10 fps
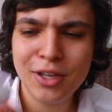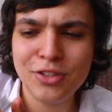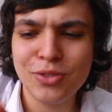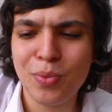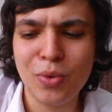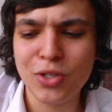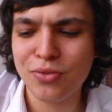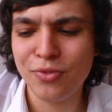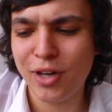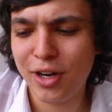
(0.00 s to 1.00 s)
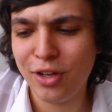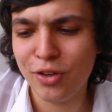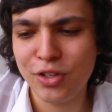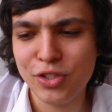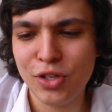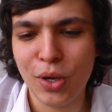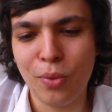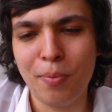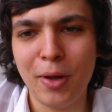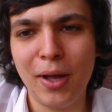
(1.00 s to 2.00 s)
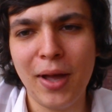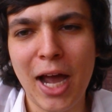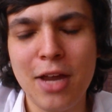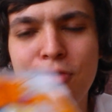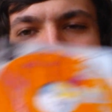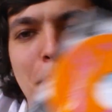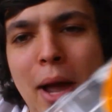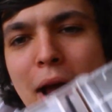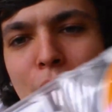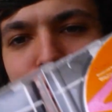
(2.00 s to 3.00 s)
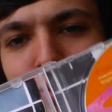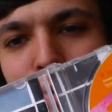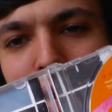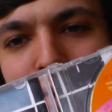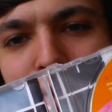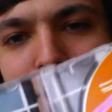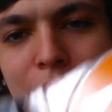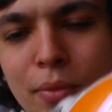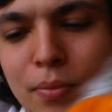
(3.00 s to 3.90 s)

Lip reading: Just wasn't very good at all. But hey, for £1, whatever.